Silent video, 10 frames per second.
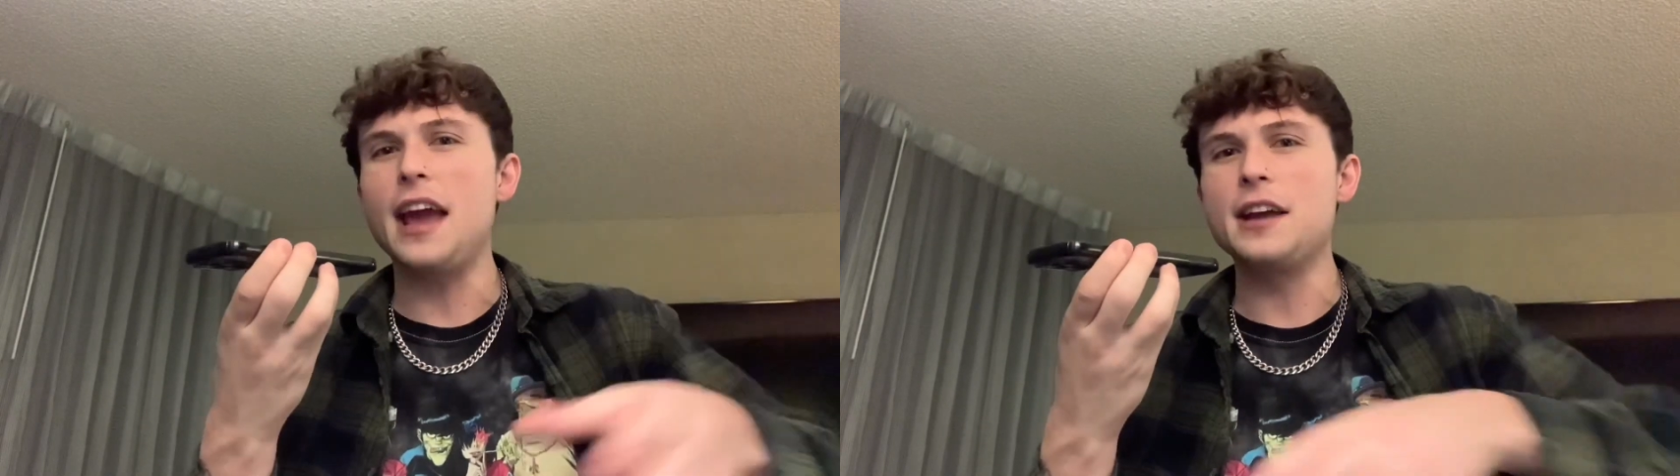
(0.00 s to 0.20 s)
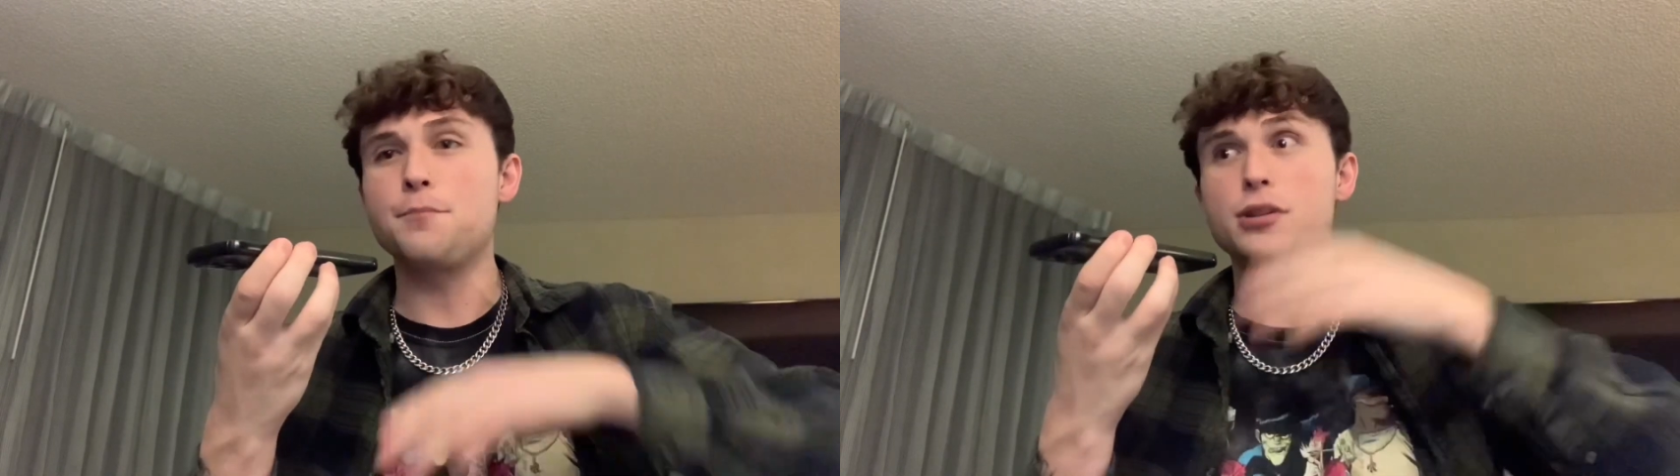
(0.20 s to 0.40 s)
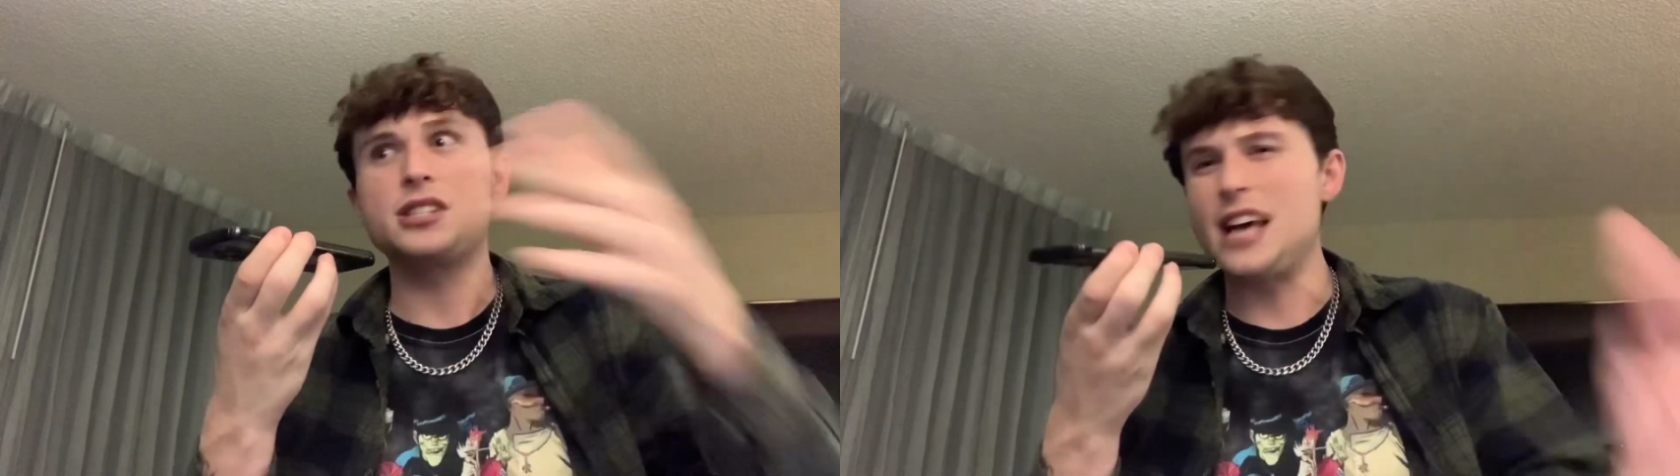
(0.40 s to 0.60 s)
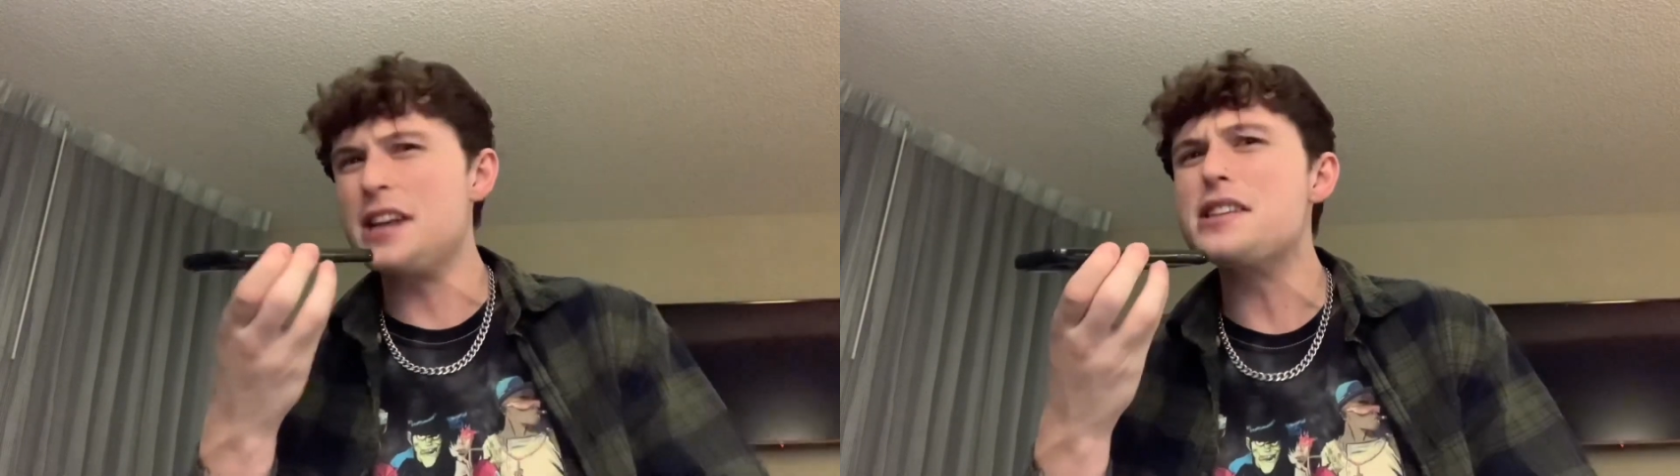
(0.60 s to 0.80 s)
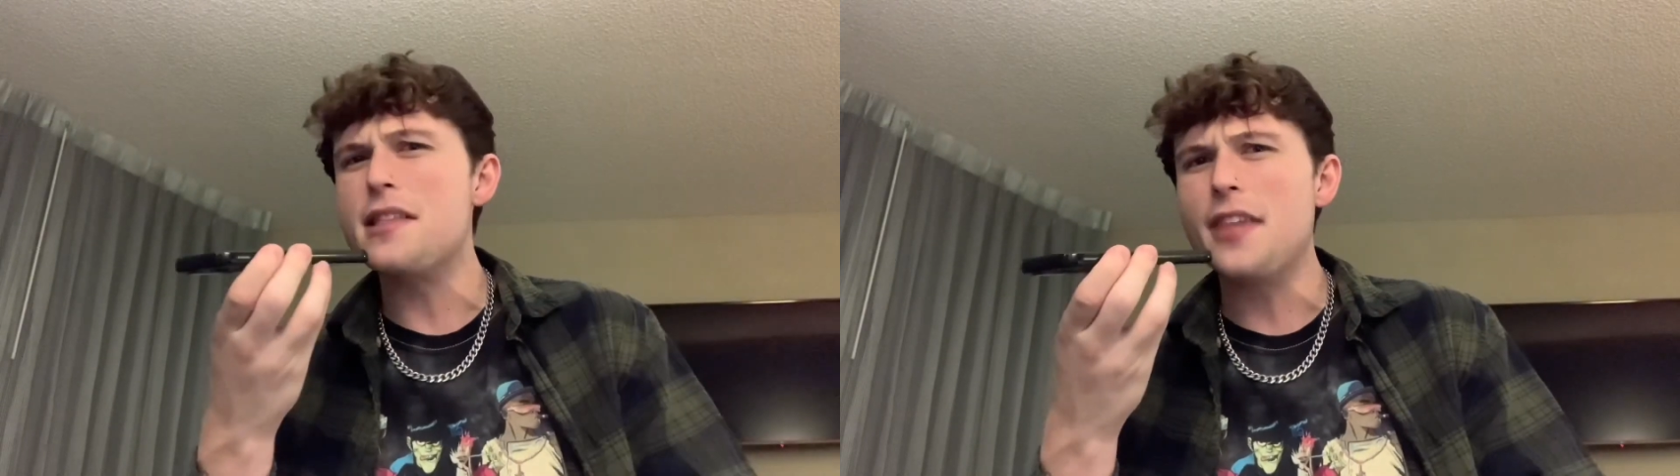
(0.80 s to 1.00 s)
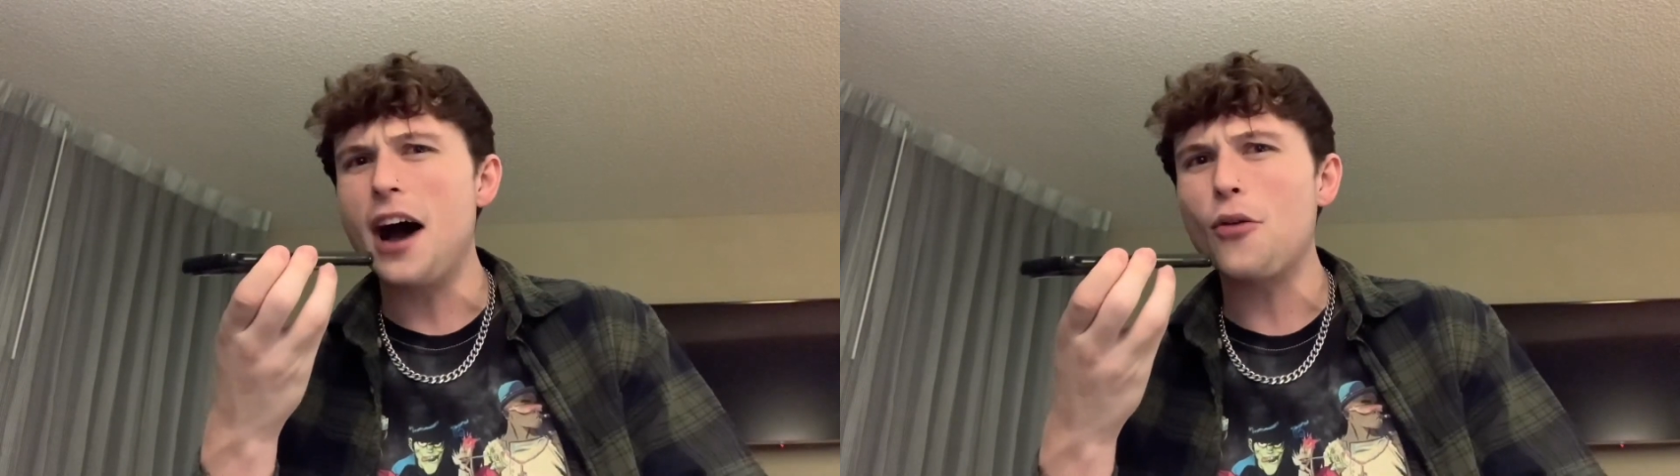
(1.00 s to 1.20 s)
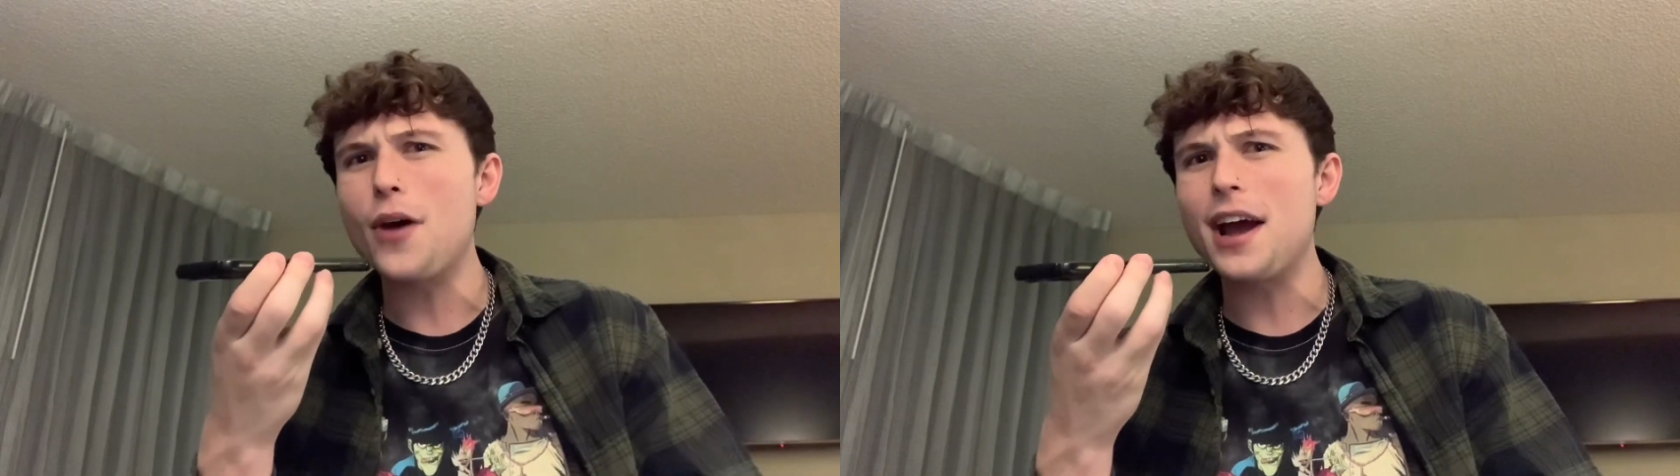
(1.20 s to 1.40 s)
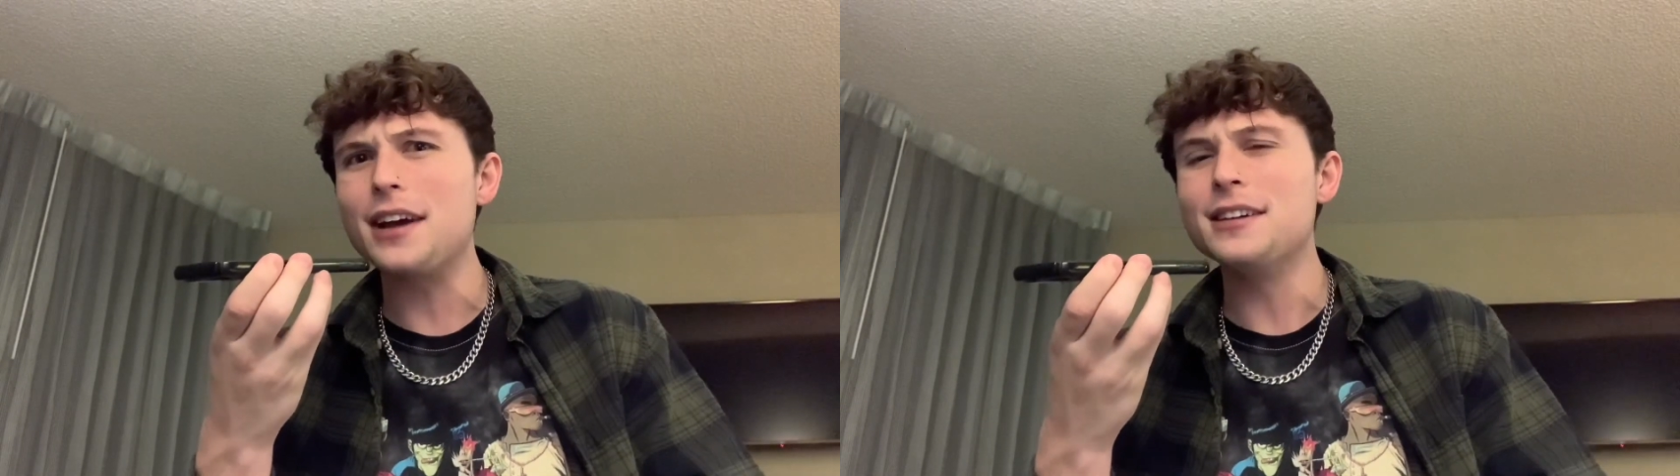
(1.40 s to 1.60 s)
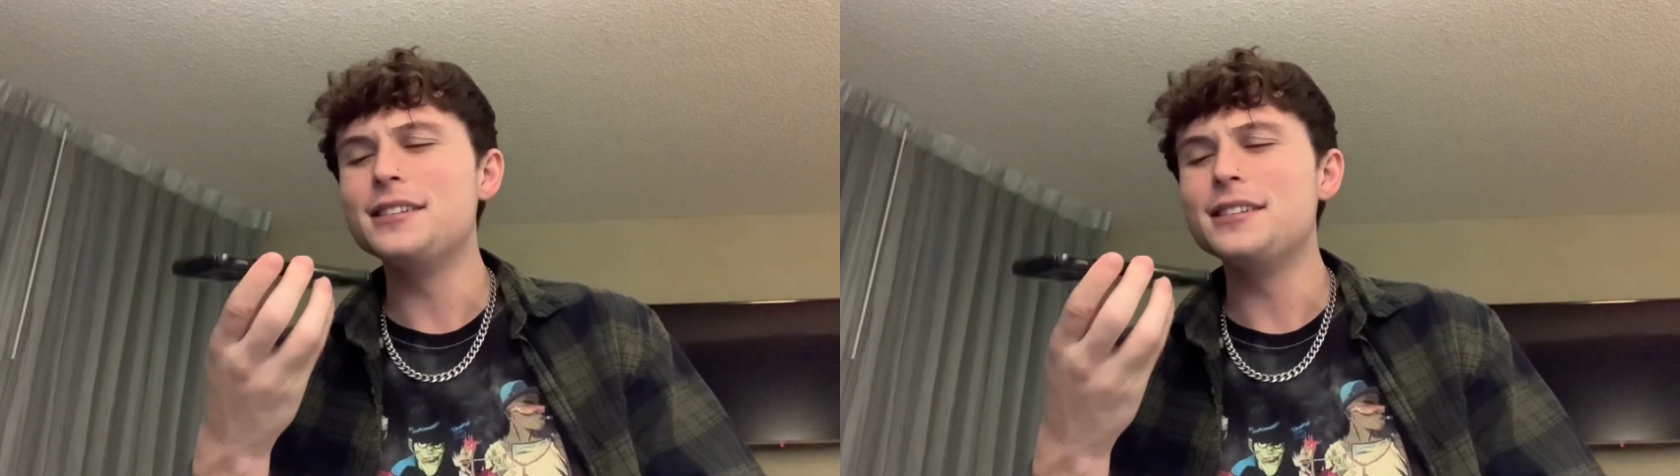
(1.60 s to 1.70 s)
and presented that way.